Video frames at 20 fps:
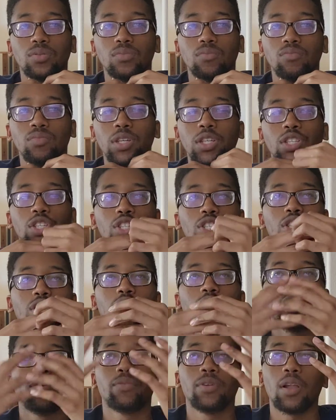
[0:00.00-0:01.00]
me just
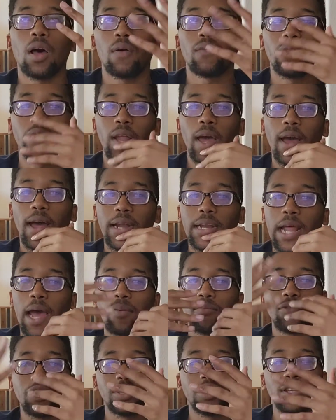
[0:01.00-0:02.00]
living off of that,
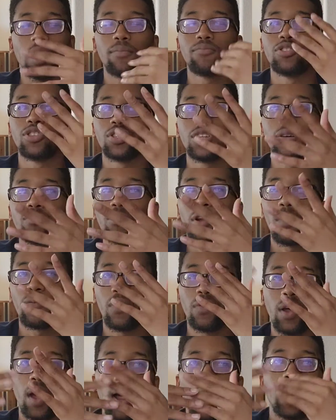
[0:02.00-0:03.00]
that means I'm just living off
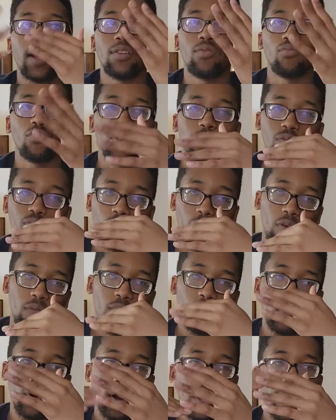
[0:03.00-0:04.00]
of that. I didn't really work
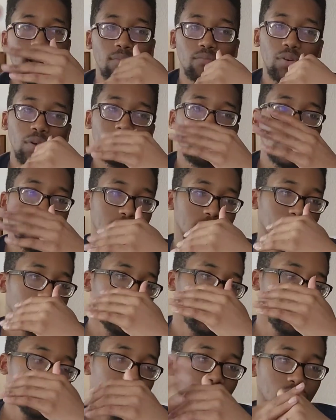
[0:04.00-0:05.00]
for it. I didn't put blood, sweat,
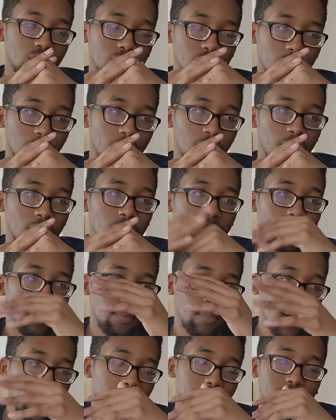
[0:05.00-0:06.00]
and tears on it. My
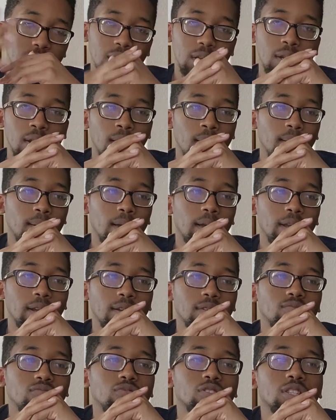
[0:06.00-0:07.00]
mom did. And
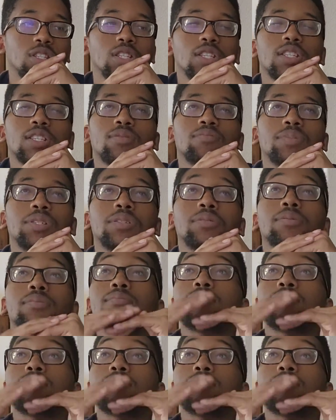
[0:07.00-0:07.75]
it really doesn't mean